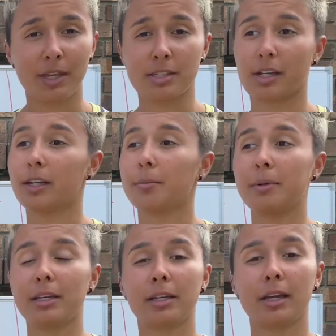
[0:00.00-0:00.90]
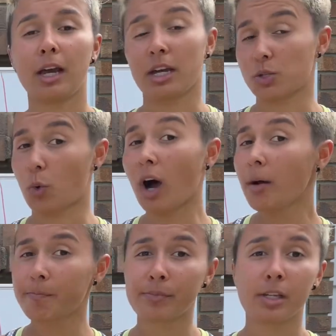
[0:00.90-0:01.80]
Is it going to be a squat?
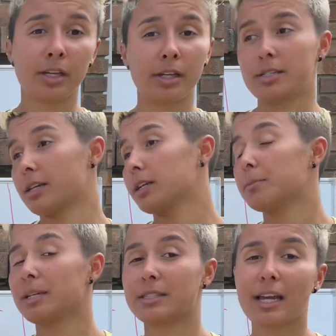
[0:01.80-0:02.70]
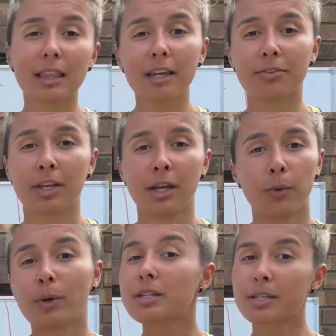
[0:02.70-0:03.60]
Is it going to be a deadlift?
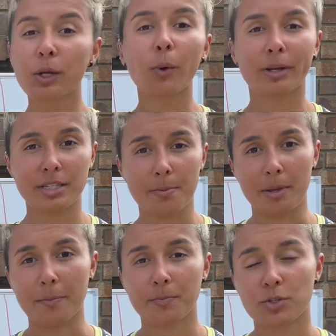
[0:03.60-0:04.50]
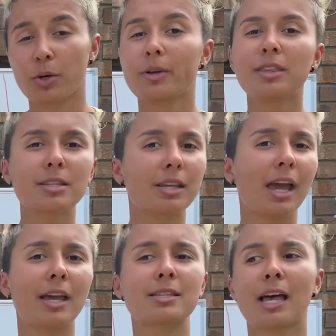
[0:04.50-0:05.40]
What is it going to be? So in this
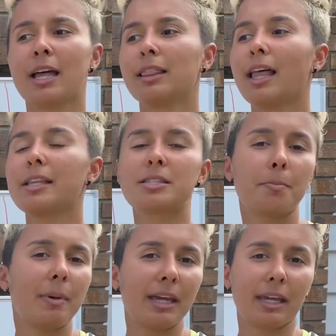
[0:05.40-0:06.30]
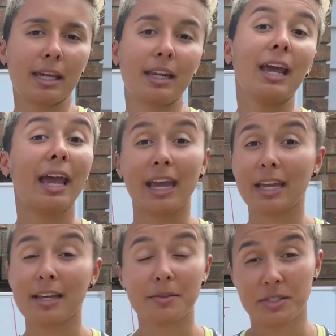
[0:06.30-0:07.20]
case, let's make it
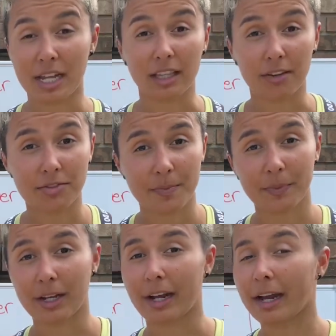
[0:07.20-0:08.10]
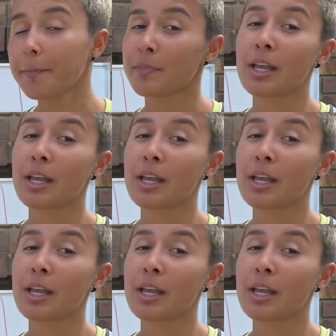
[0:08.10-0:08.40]
a deadlift. All right.